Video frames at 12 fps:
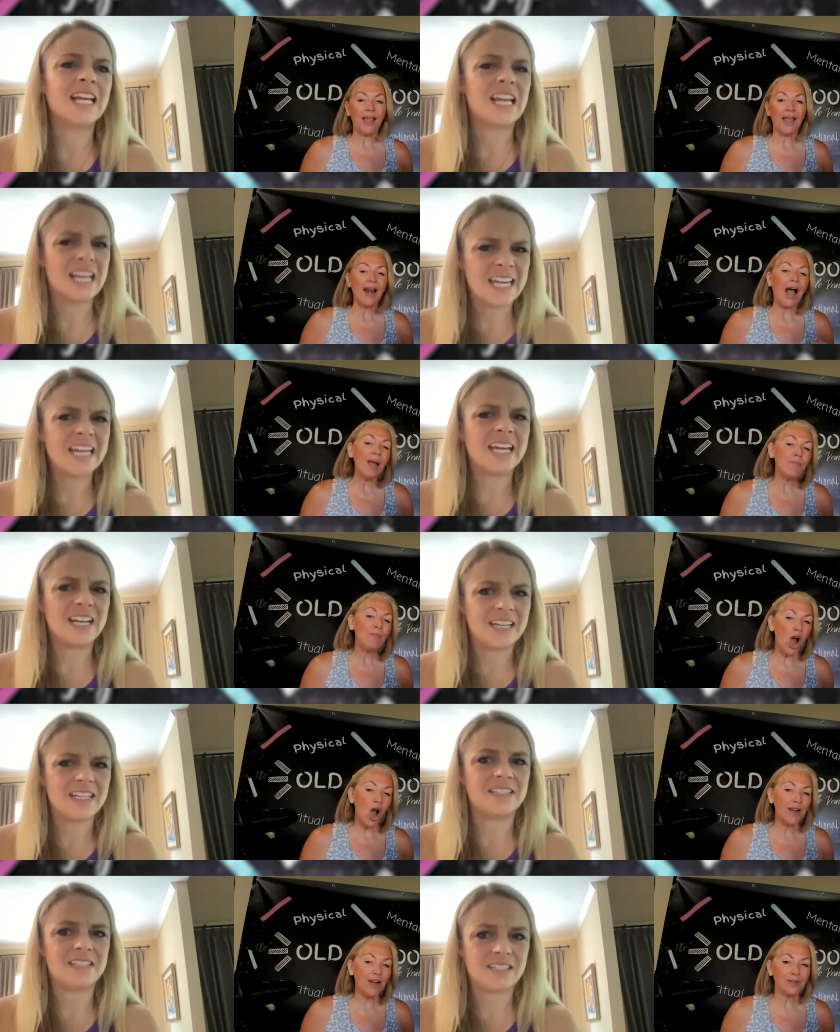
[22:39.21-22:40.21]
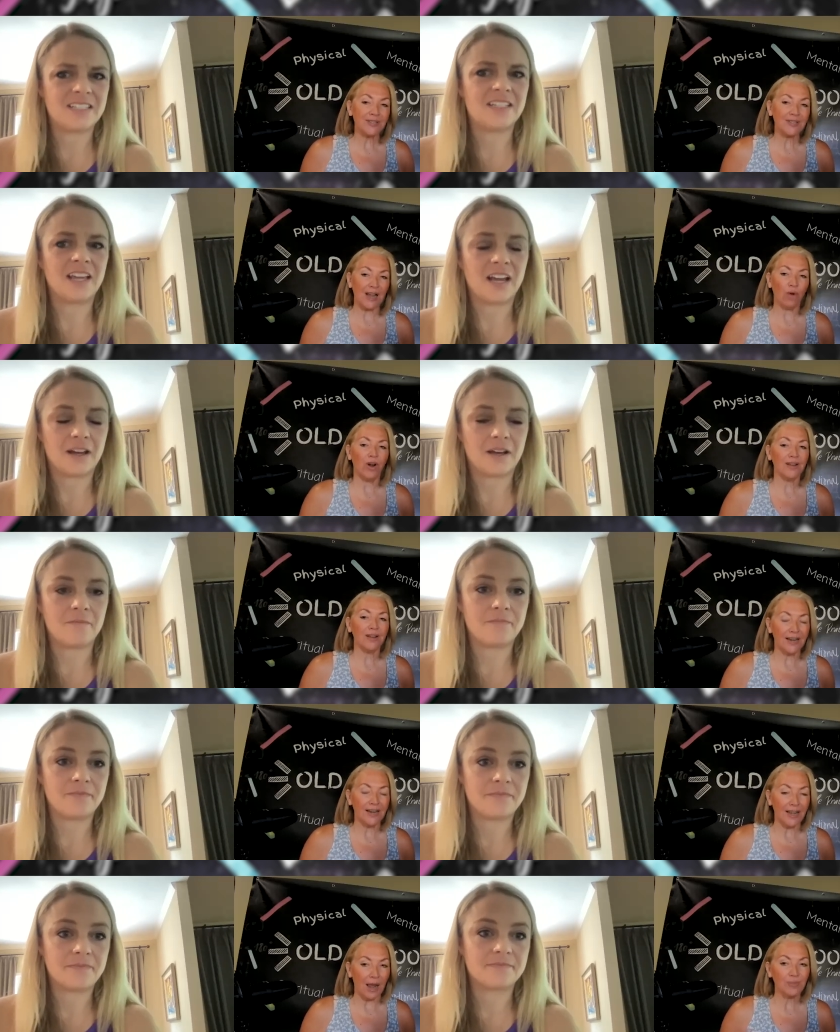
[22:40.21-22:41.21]
Speaker 1: And I'm not down on
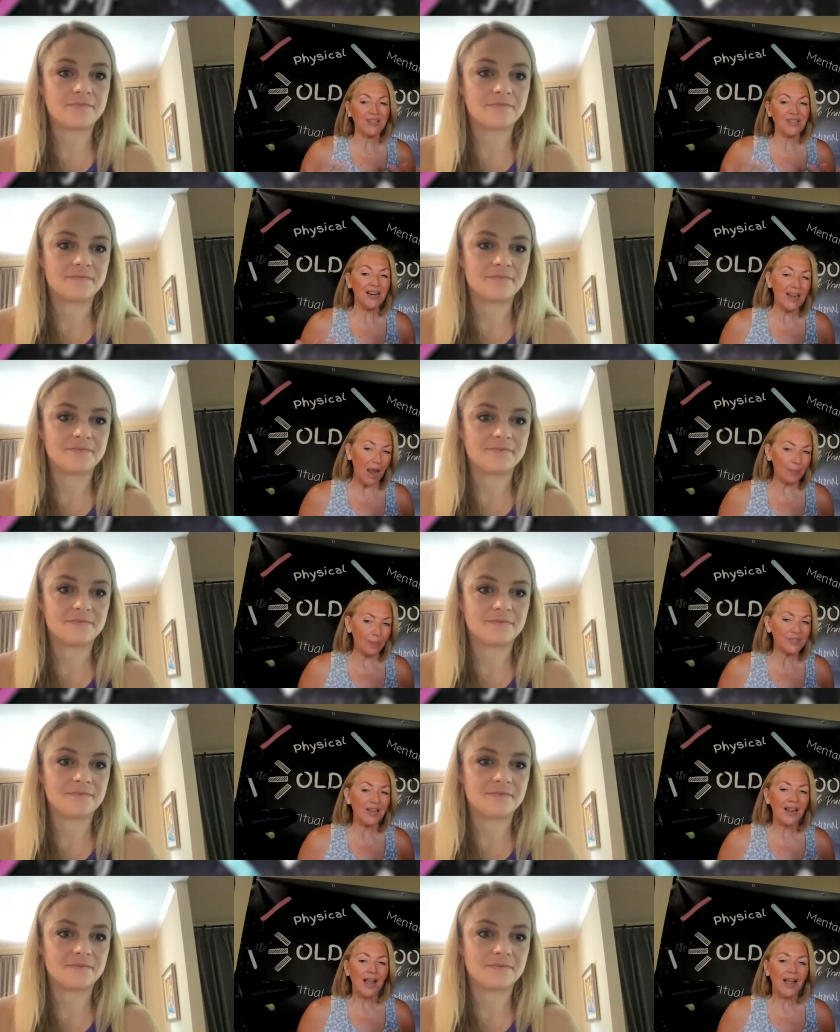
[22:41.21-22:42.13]
dating apps. Dating apps